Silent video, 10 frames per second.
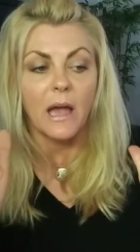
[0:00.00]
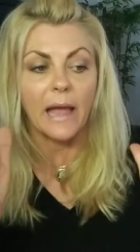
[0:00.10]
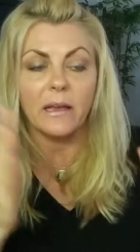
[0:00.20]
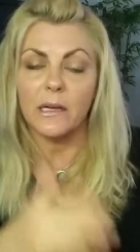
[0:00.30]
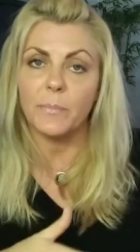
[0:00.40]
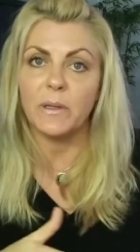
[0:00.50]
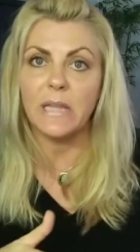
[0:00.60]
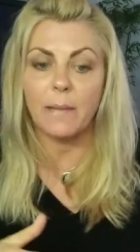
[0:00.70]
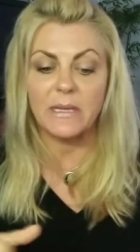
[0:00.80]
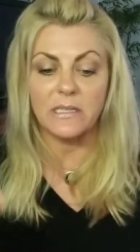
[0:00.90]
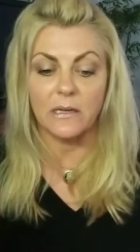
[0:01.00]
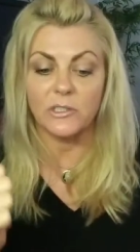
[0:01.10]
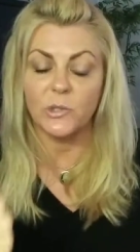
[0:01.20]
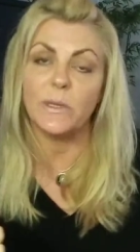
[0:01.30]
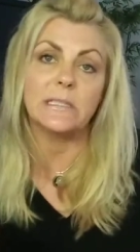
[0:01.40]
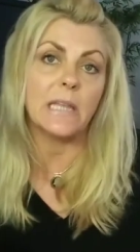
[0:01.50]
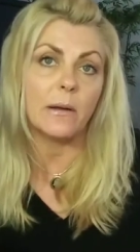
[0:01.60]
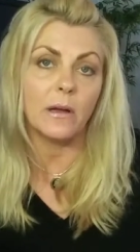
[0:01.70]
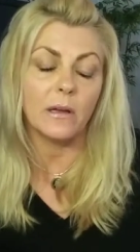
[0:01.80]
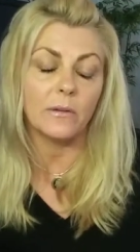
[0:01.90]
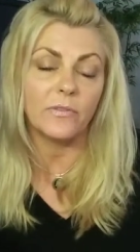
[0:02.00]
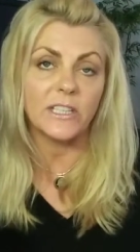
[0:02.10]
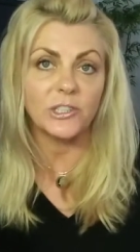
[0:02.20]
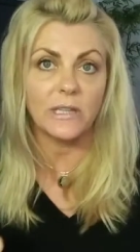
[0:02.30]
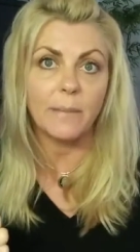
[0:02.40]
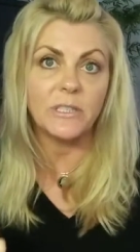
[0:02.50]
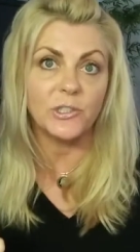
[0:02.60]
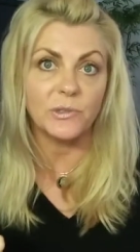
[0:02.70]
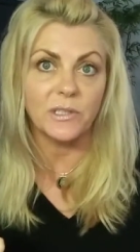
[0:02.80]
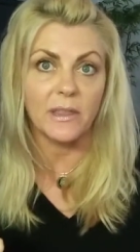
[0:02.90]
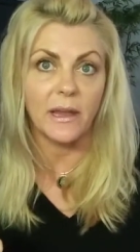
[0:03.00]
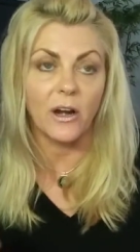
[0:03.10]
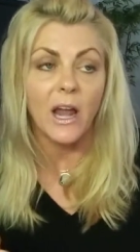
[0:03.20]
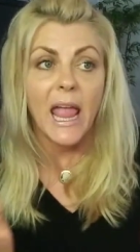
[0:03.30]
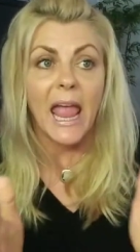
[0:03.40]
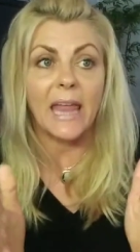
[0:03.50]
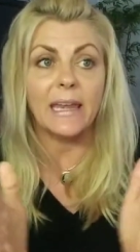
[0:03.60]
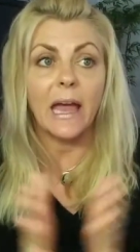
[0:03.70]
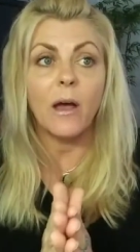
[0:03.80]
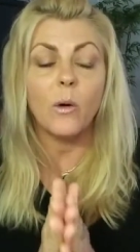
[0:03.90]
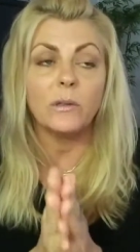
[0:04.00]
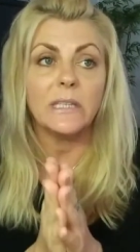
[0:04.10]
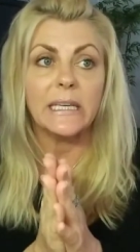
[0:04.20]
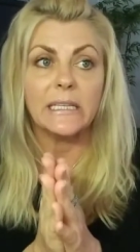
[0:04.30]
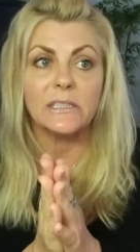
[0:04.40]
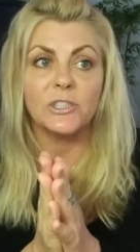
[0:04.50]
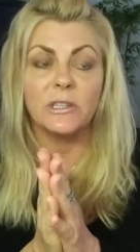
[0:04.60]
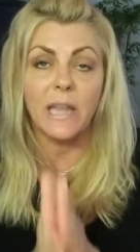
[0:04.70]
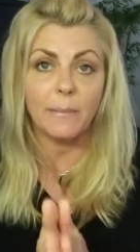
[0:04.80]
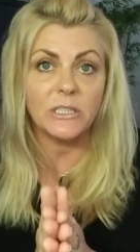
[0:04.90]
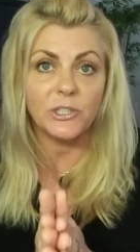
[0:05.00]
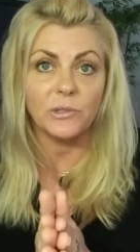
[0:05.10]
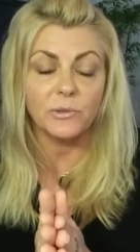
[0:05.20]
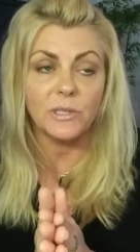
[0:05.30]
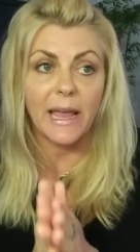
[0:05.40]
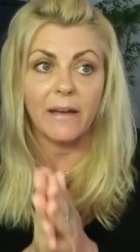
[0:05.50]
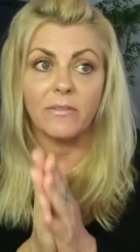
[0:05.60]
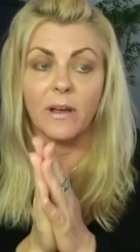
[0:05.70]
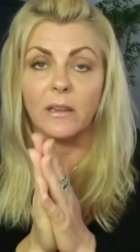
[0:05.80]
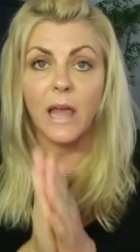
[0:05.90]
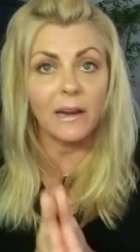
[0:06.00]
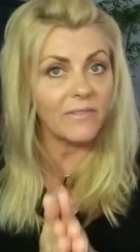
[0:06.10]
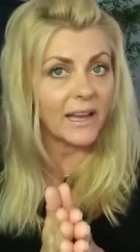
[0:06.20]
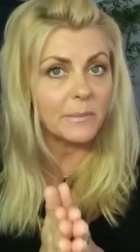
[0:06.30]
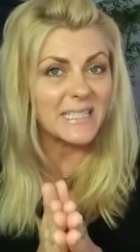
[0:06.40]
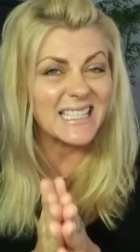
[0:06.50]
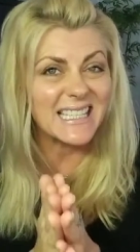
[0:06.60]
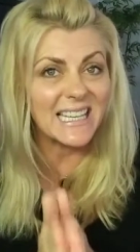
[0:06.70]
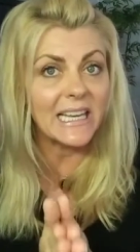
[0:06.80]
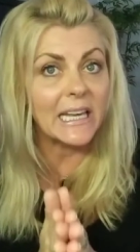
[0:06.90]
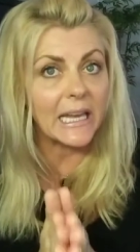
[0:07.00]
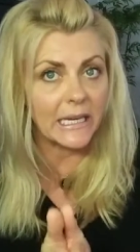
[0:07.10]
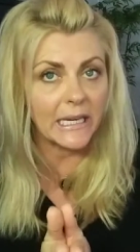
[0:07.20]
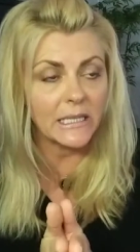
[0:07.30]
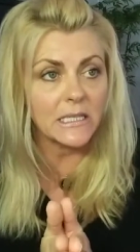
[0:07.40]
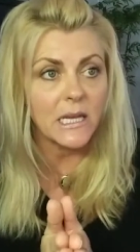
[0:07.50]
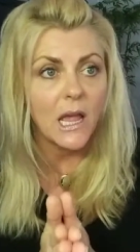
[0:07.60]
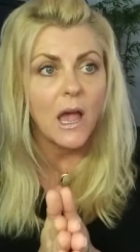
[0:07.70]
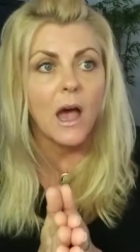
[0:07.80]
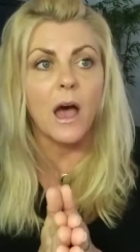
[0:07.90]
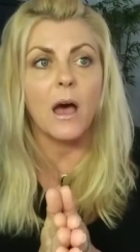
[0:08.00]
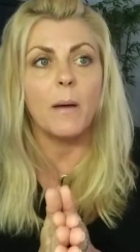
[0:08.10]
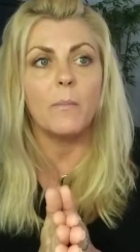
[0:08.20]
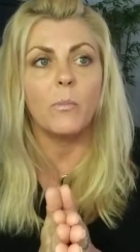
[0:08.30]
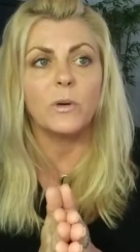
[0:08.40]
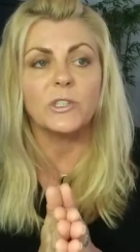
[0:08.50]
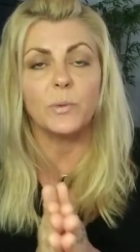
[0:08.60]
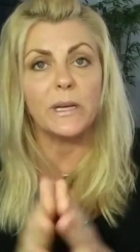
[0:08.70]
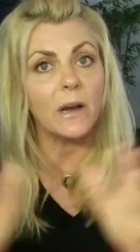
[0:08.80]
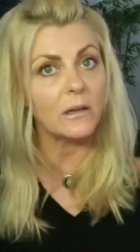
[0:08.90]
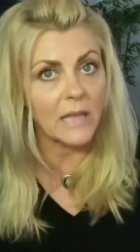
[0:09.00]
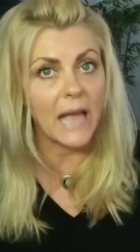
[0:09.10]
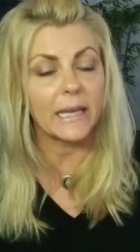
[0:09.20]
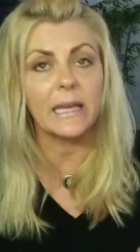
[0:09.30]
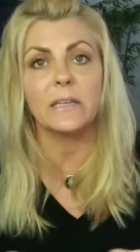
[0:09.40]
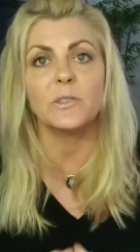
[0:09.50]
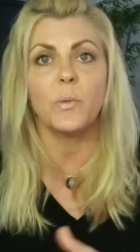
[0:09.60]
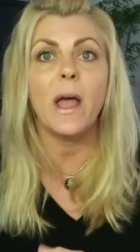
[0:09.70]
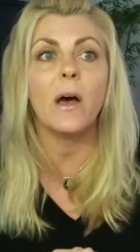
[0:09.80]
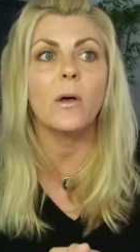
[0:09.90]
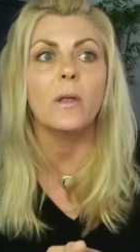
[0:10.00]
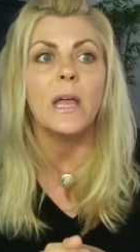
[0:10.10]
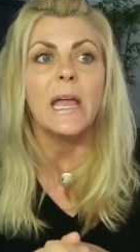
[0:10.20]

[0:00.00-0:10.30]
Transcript: I cut up the lemons and I'll squeeze le uh, fresh lemon juice in there. And not only is lemon juice have a lot of vitamin C in it, Um, which we are lacking as well.